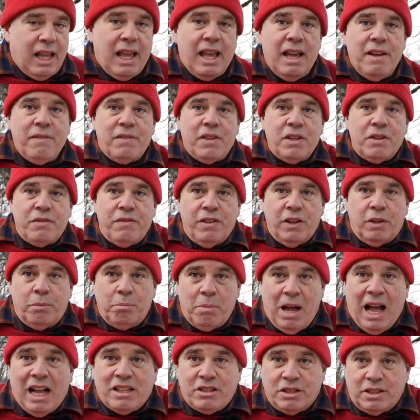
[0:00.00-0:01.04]
if it's filled,
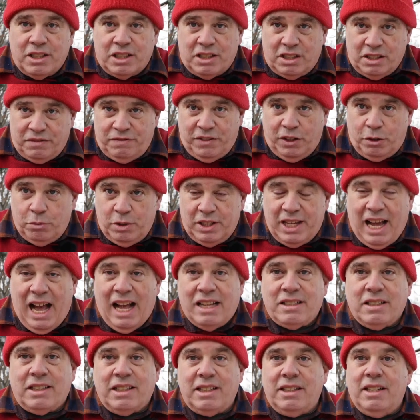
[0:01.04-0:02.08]
imagine this is filled with
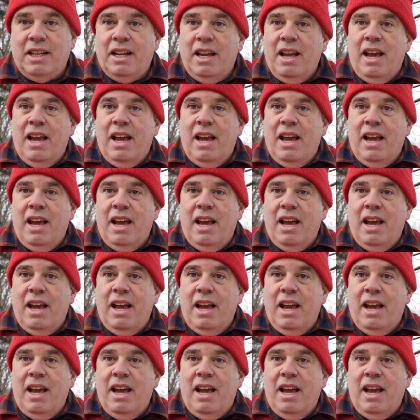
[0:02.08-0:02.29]
gasoline,